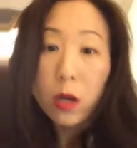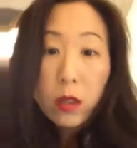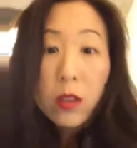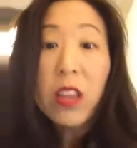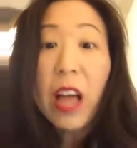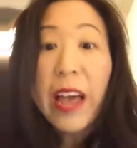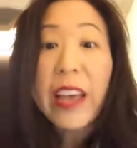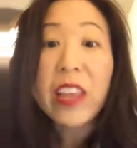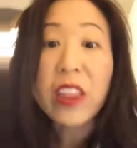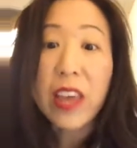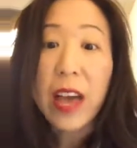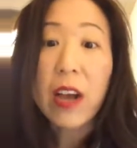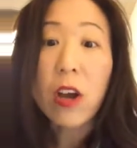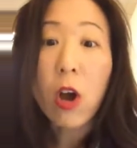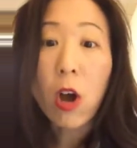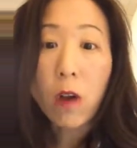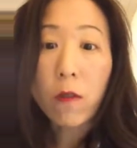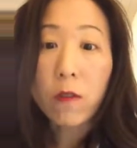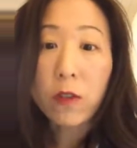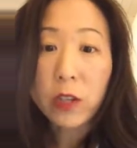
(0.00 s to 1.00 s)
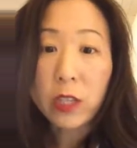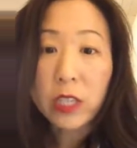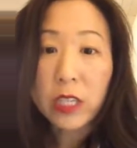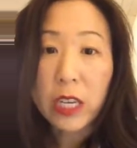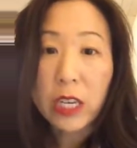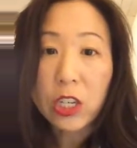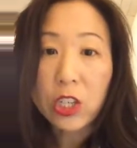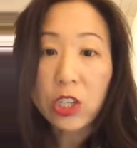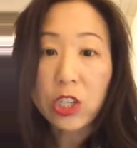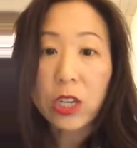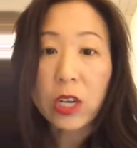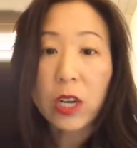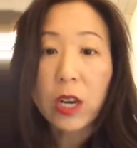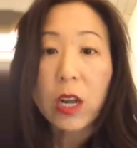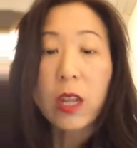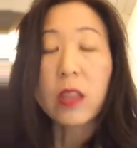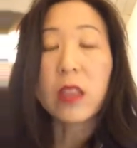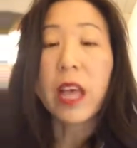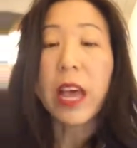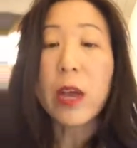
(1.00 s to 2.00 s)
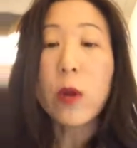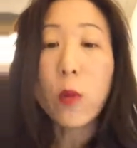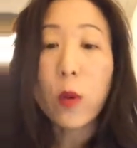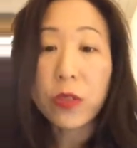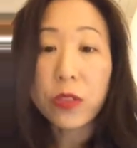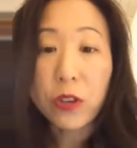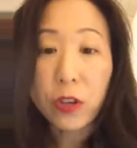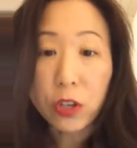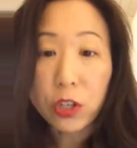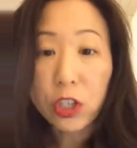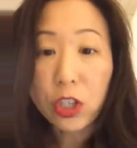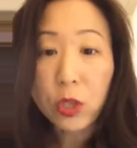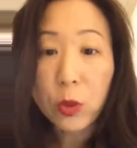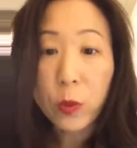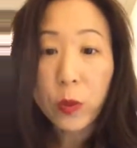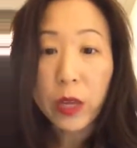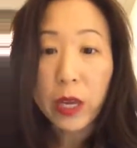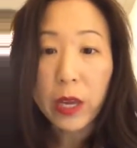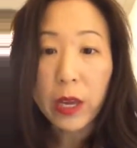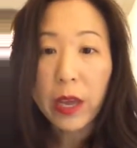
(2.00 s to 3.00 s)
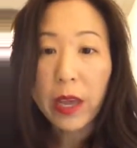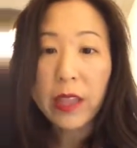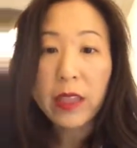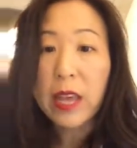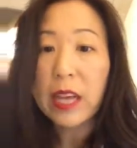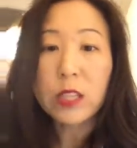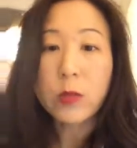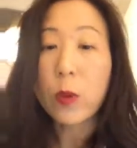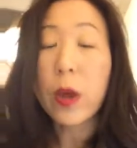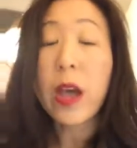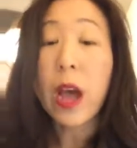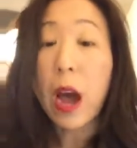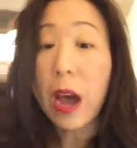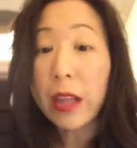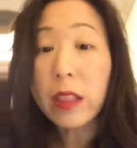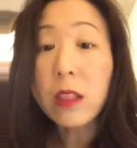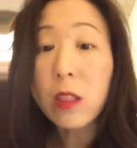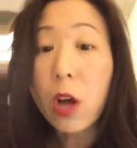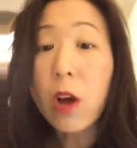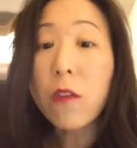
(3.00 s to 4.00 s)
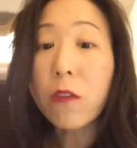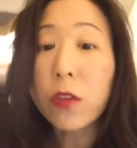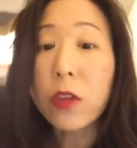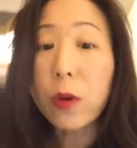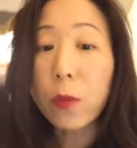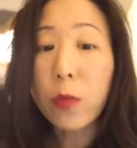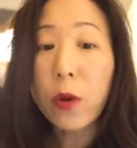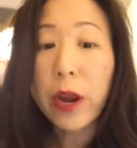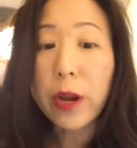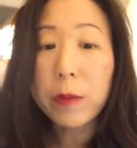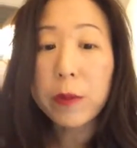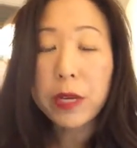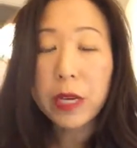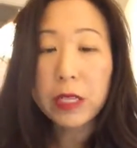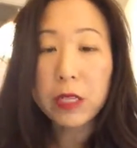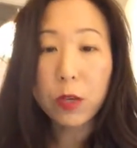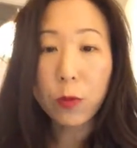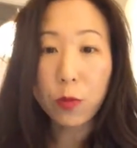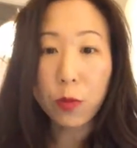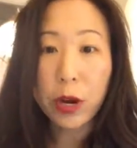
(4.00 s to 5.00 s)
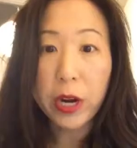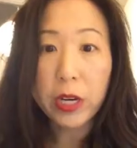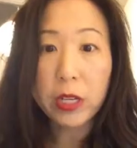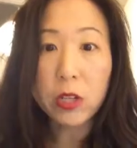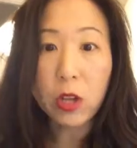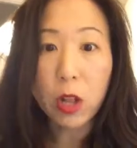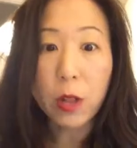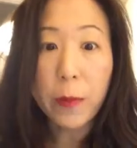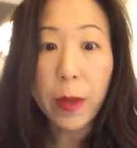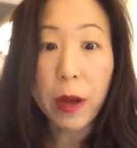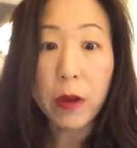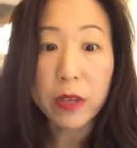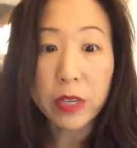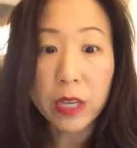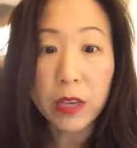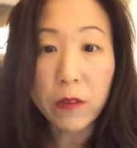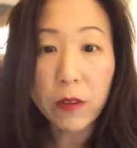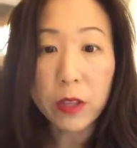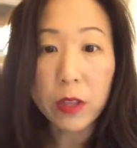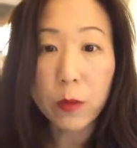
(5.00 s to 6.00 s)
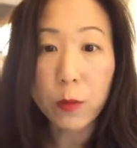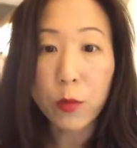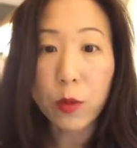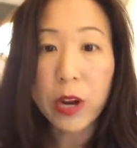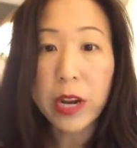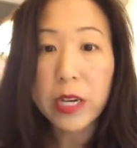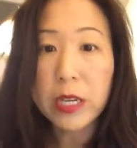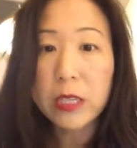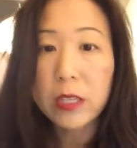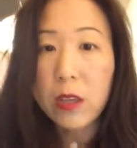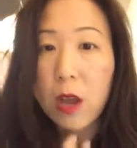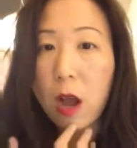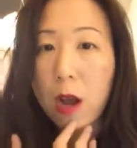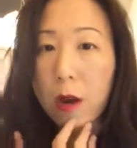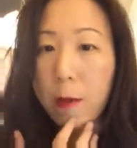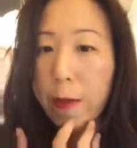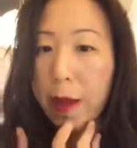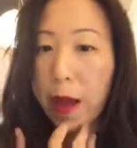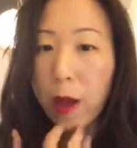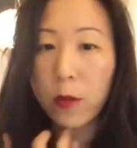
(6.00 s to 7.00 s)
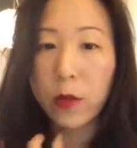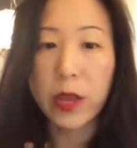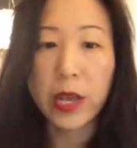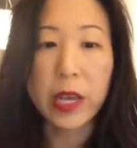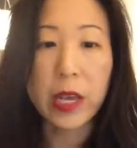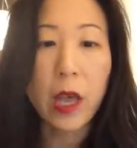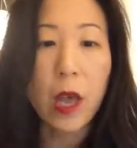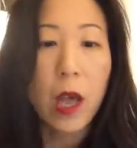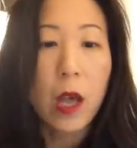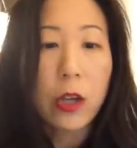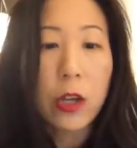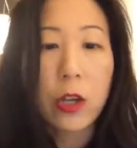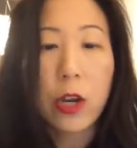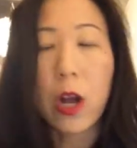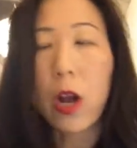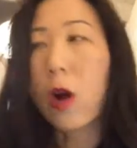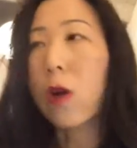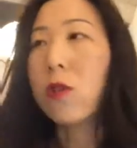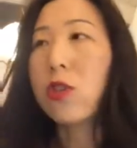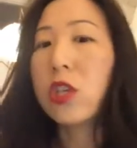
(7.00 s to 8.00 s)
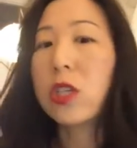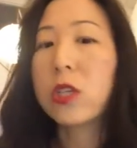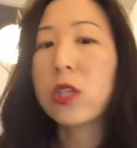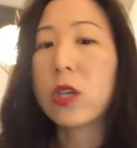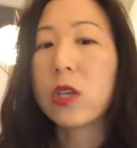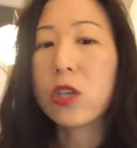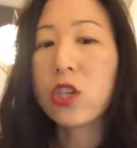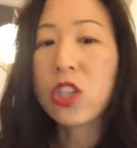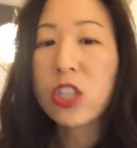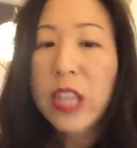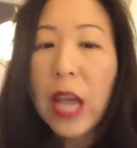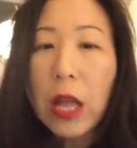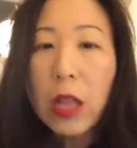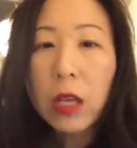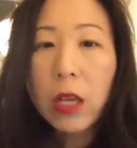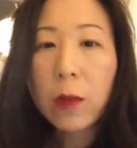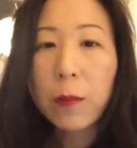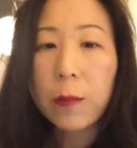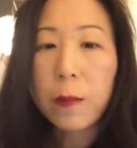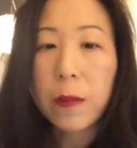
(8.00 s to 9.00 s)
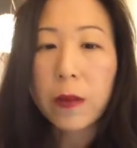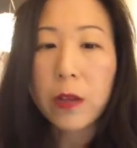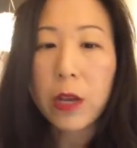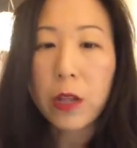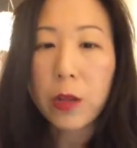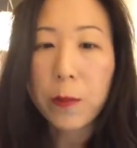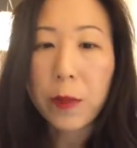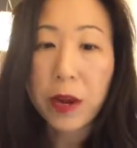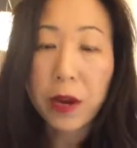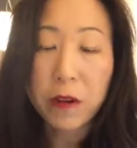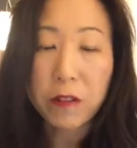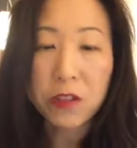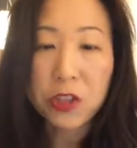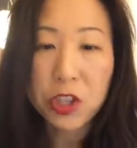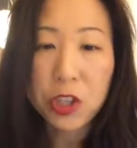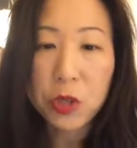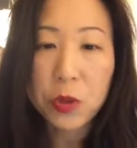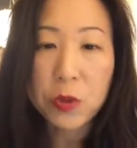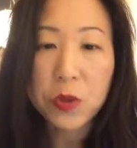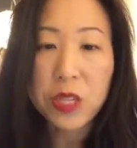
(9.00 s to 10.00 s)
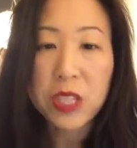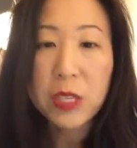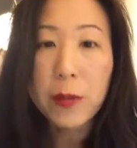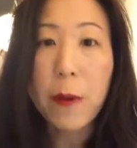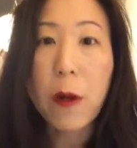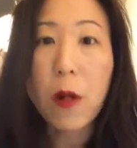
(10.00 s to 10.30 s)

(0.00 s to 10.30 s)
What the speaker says: like that conversation, like what they're doing. And that's why I love their brand, because their brand is all about giving. Their brand is not about like, just selling another pair of shoes. It's